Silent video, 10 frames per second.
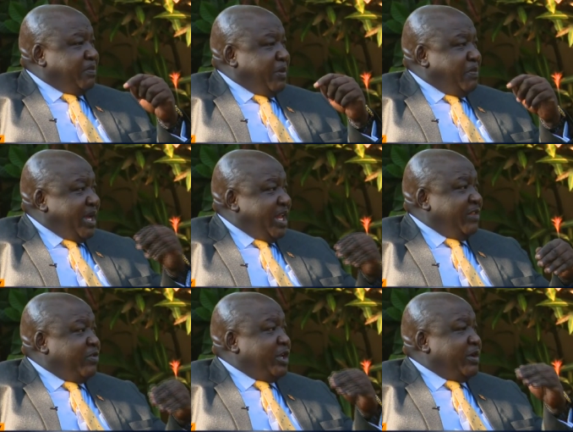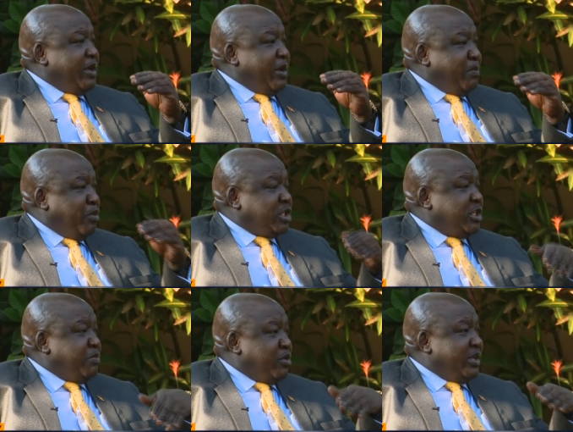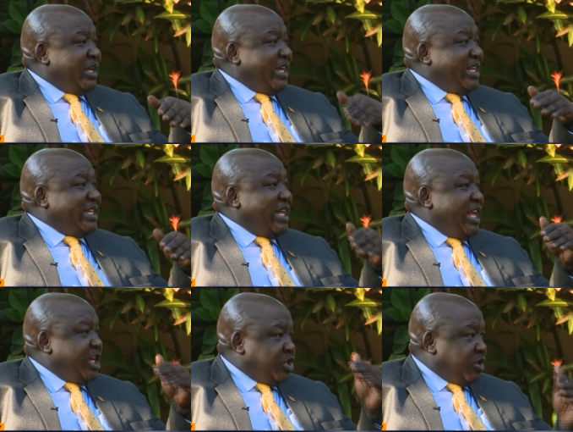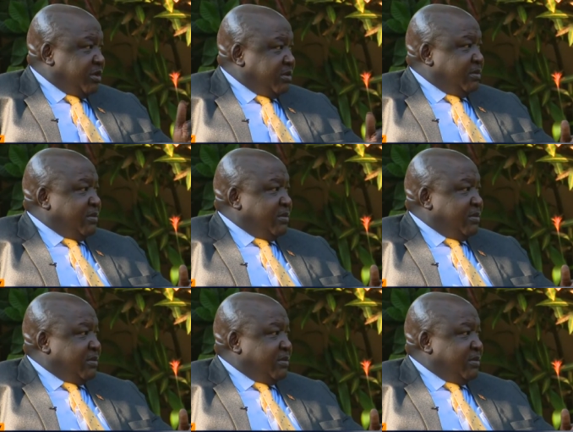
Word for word: preparing for the possible retaliation.